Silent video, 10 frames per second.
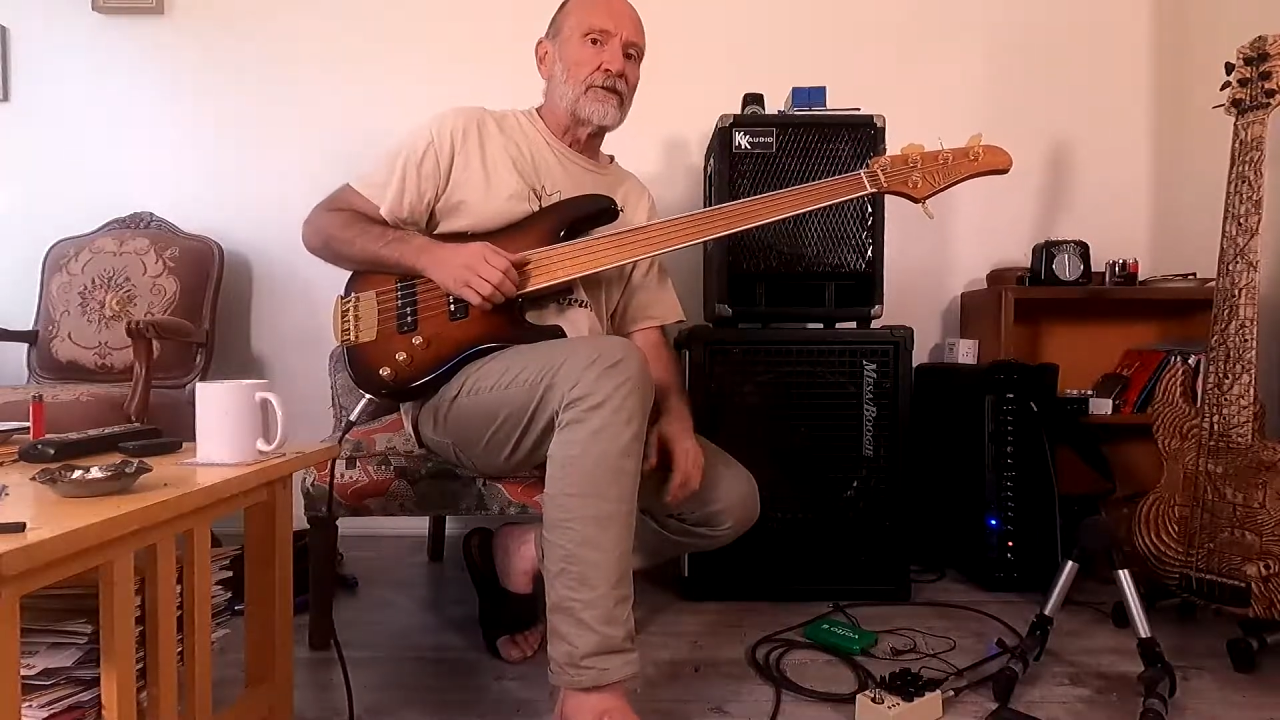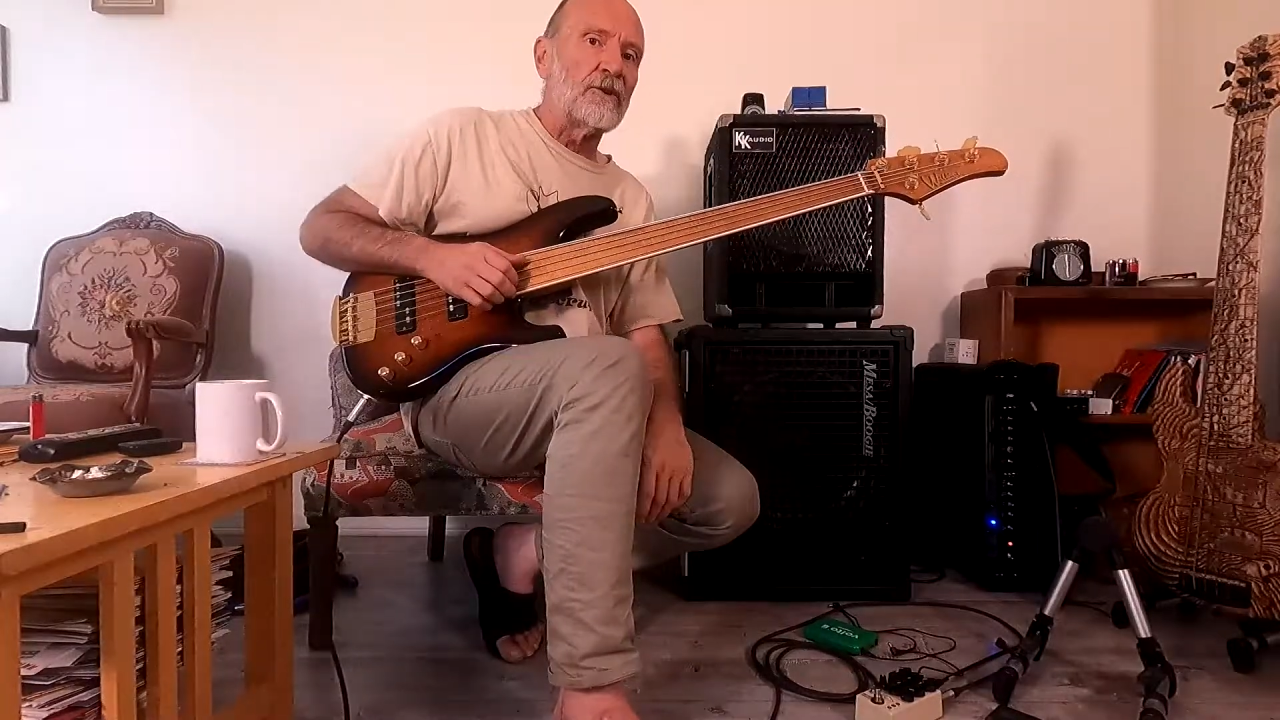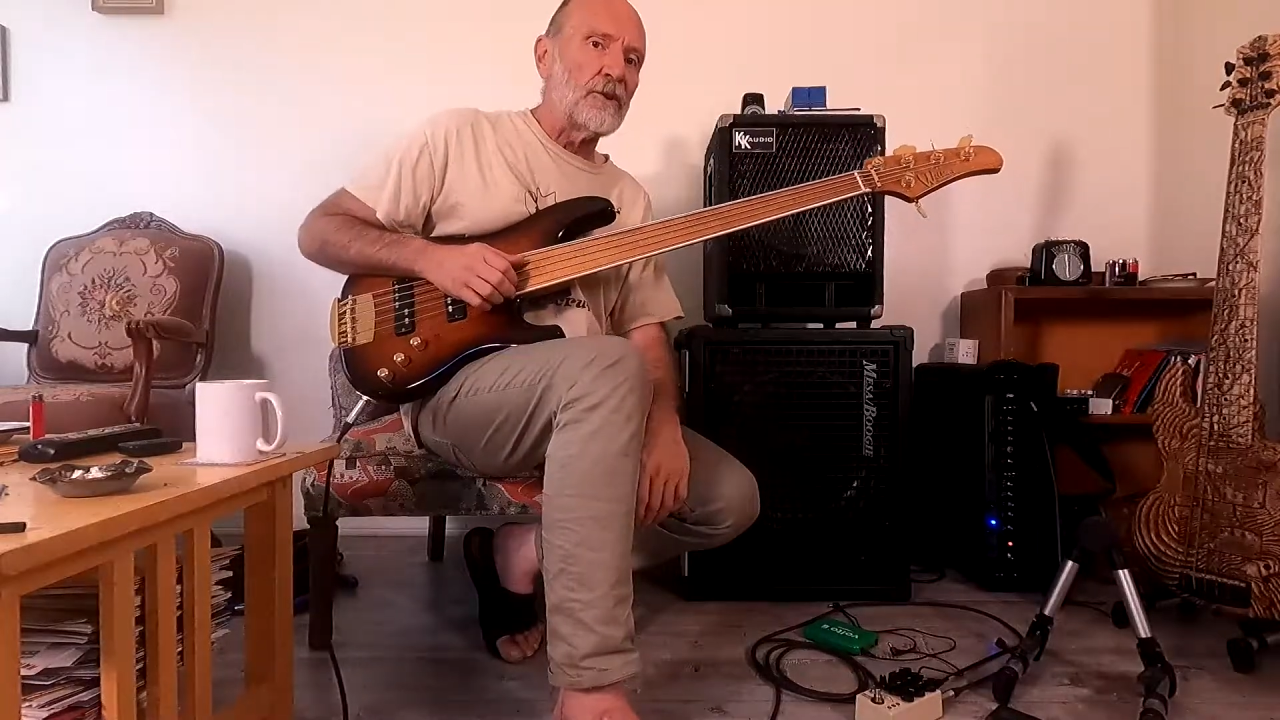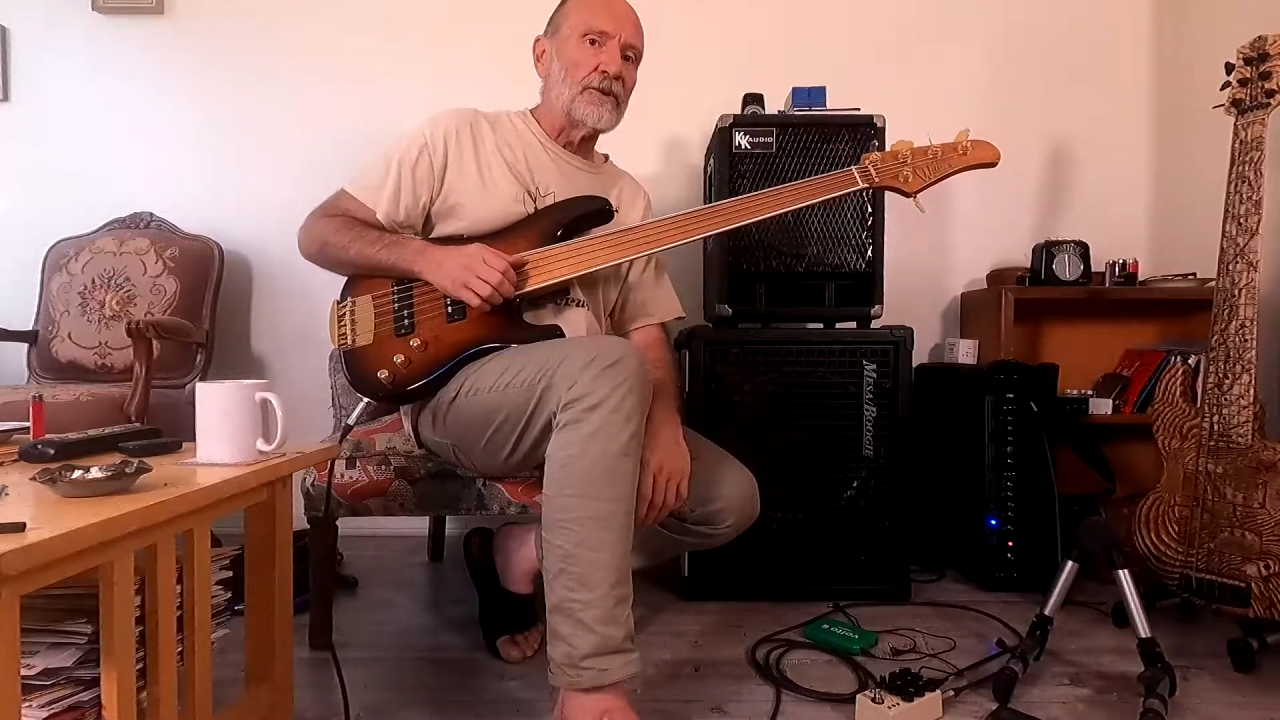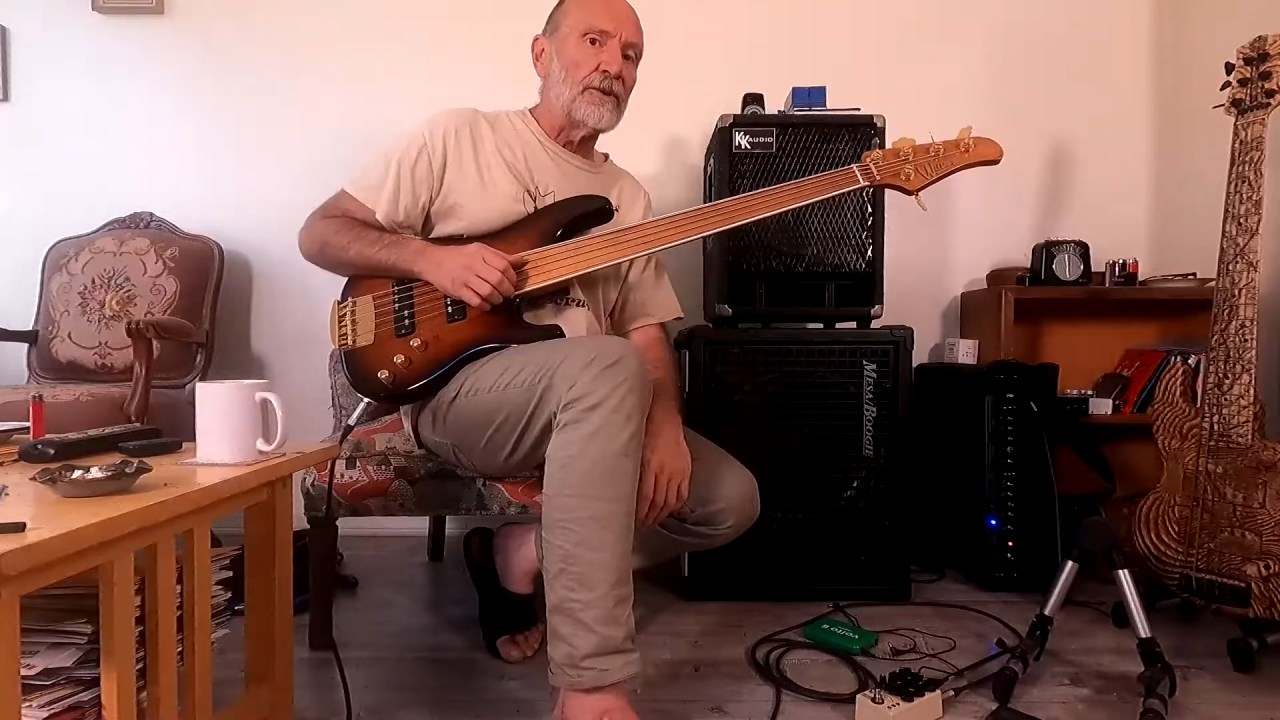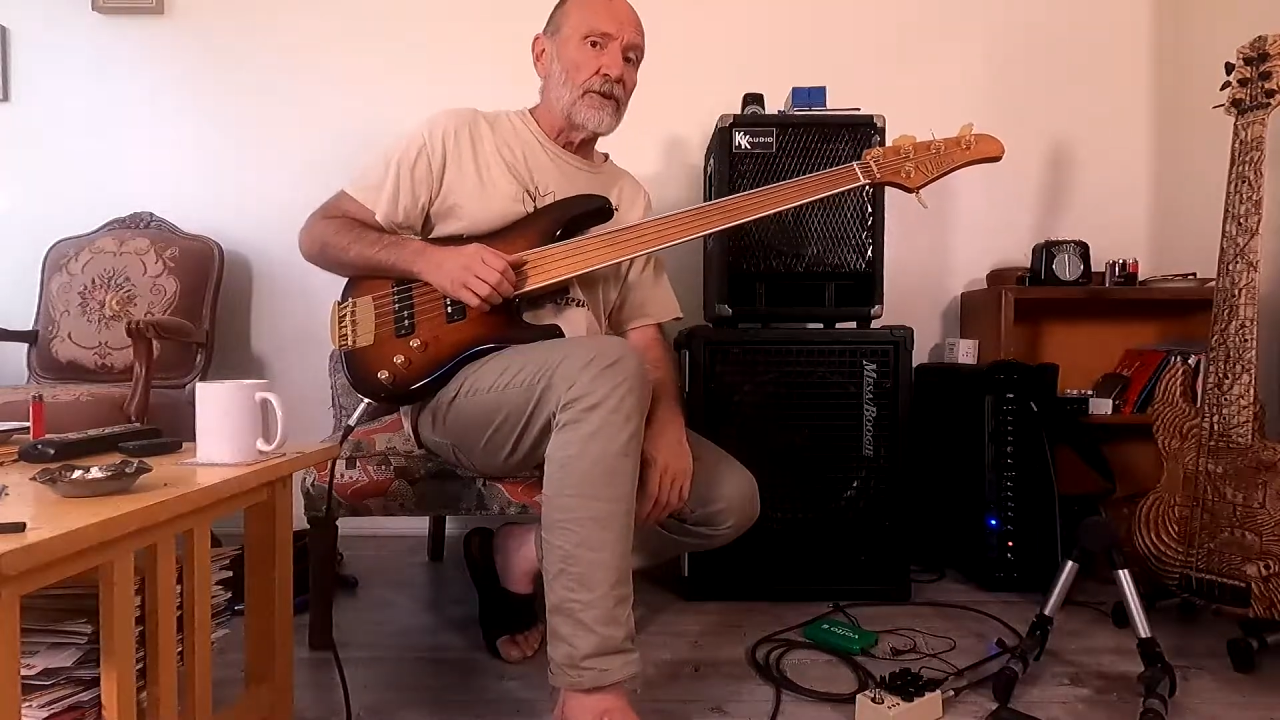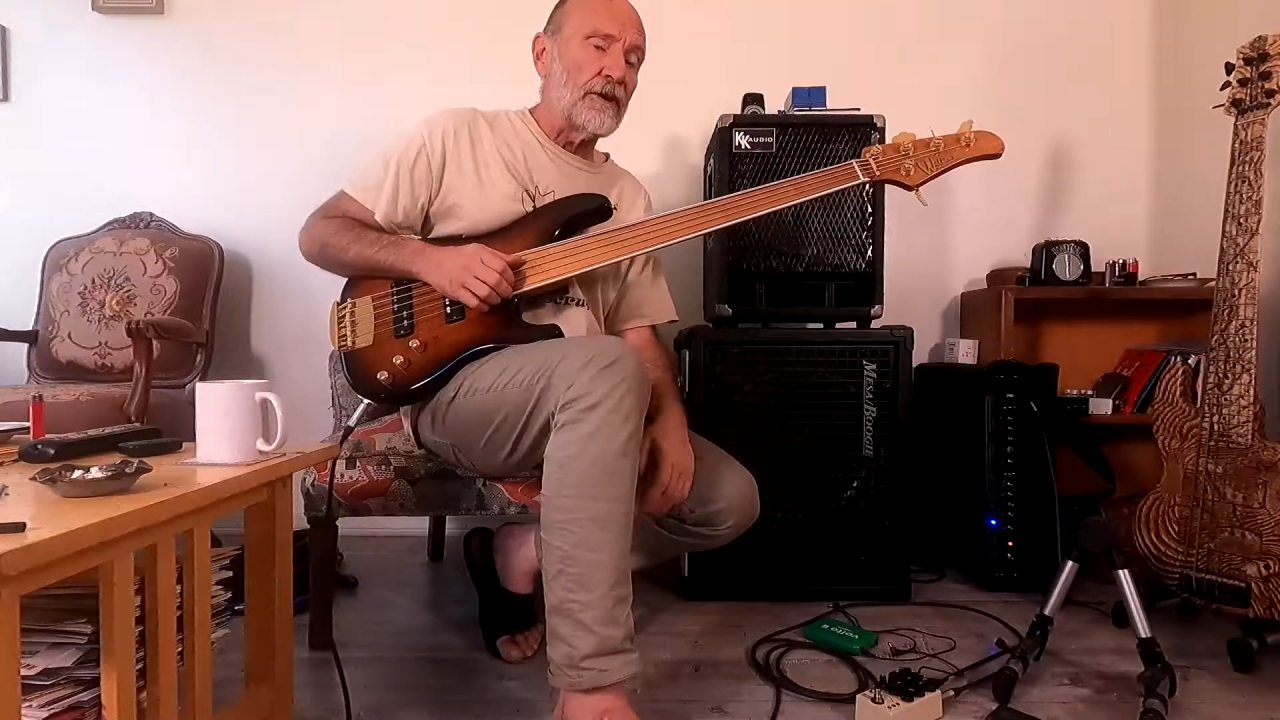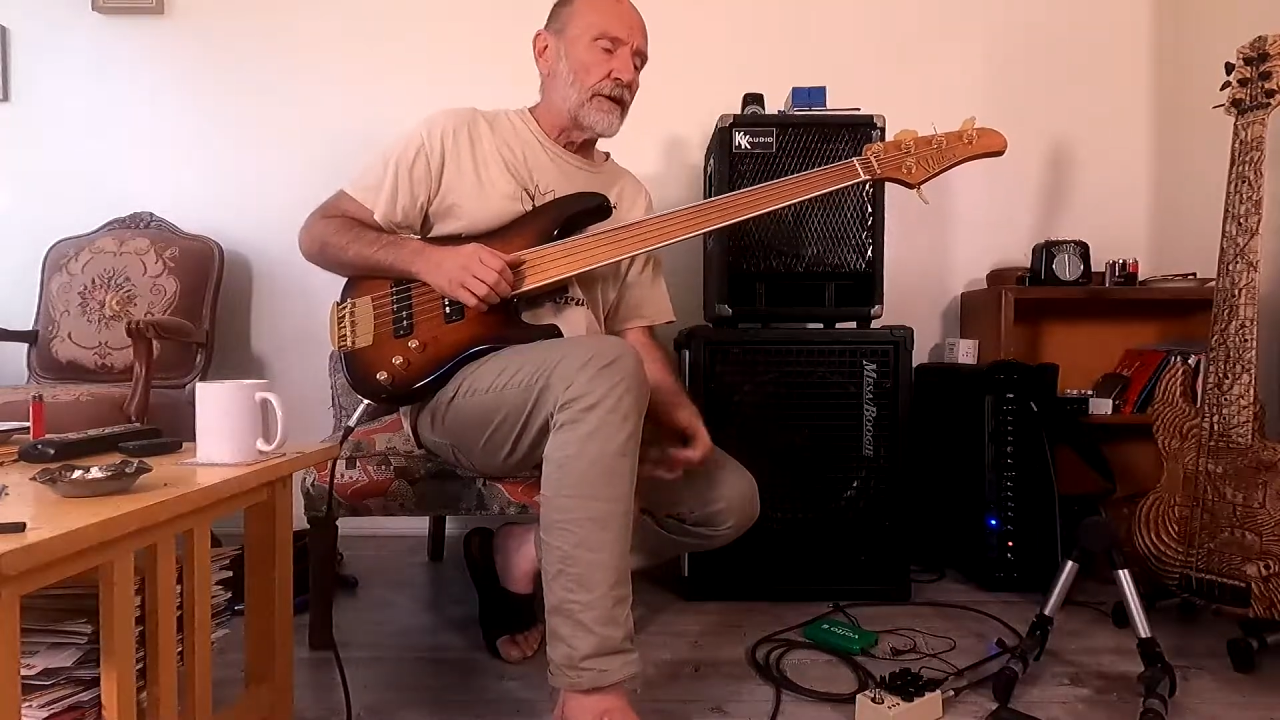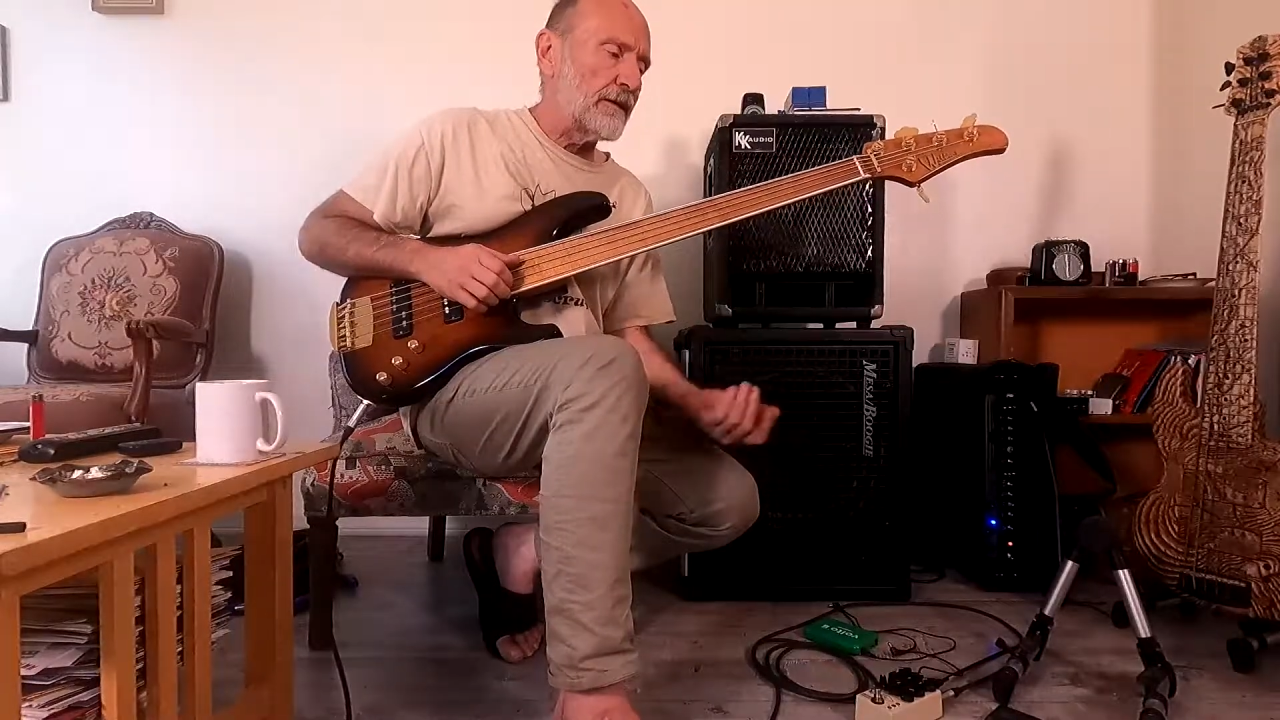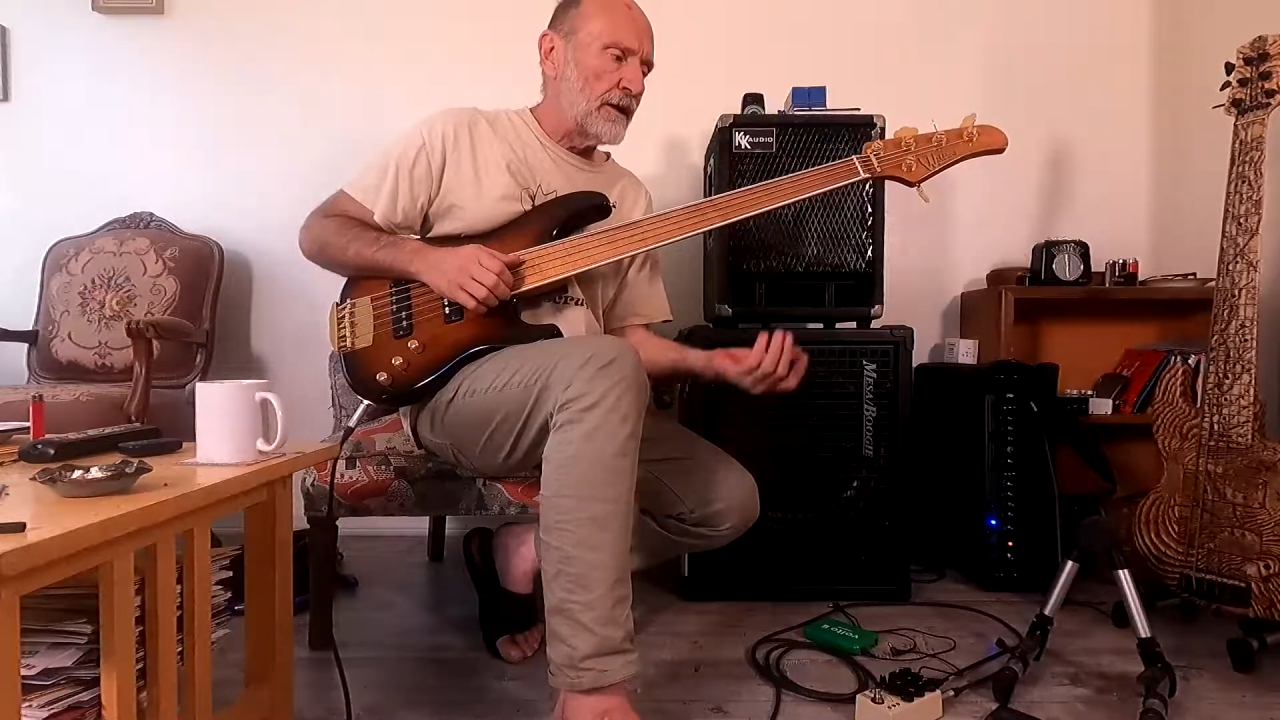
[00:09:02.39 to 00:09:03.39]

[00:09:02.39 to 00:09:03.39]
it's a whole new thing,